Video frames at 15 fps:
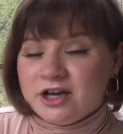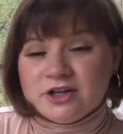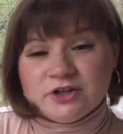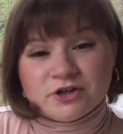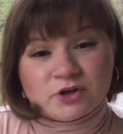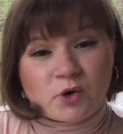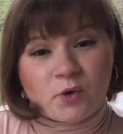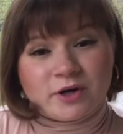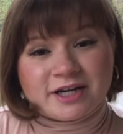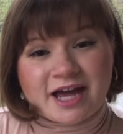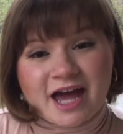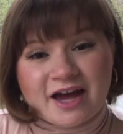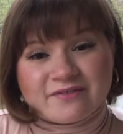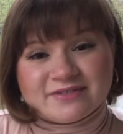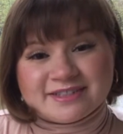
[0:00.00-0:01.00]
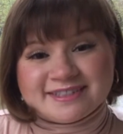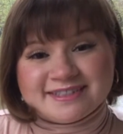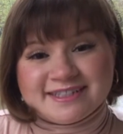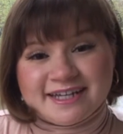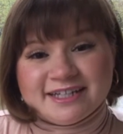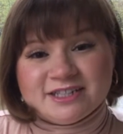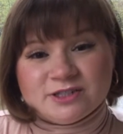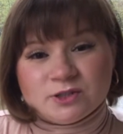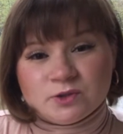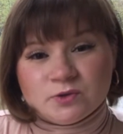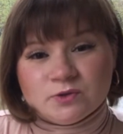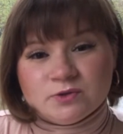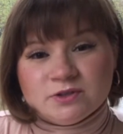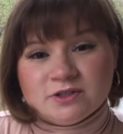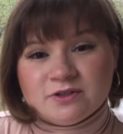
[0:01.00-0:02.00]
you're going to have to stay
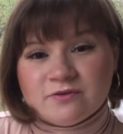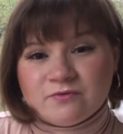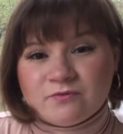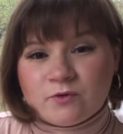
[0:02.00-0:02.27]
tuned